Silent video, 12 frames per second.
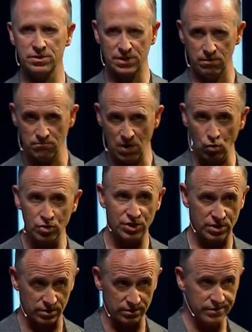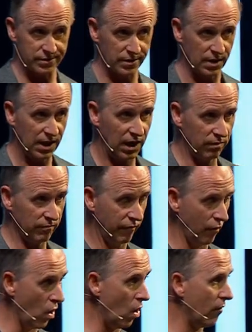the emotions
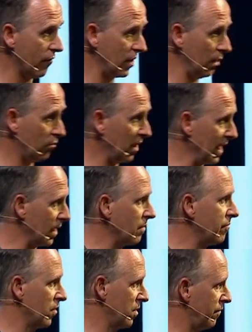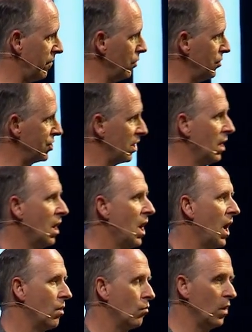involved in planning for the future
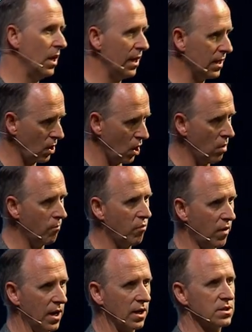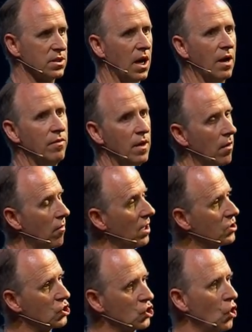are really complex, and there are
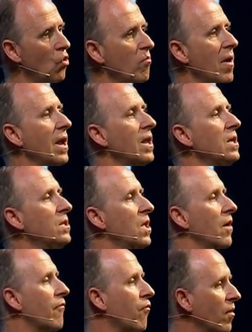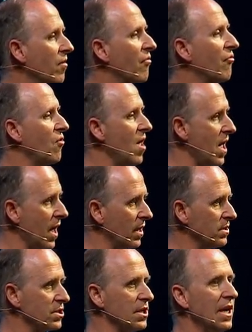so many different
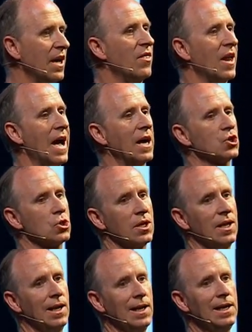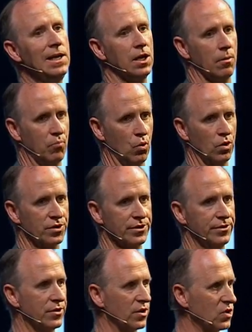things that actually lead a
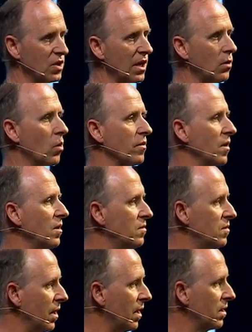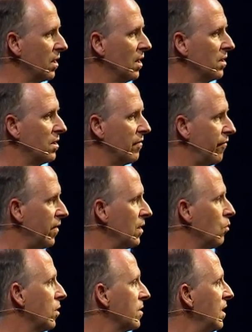person to think what they think, to feel
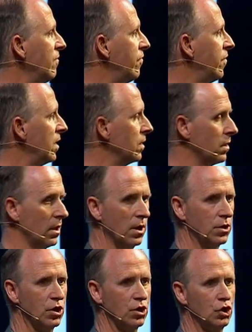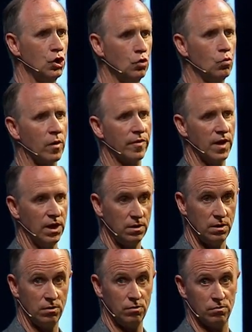what they feel, to do what they
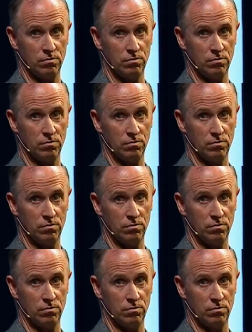do.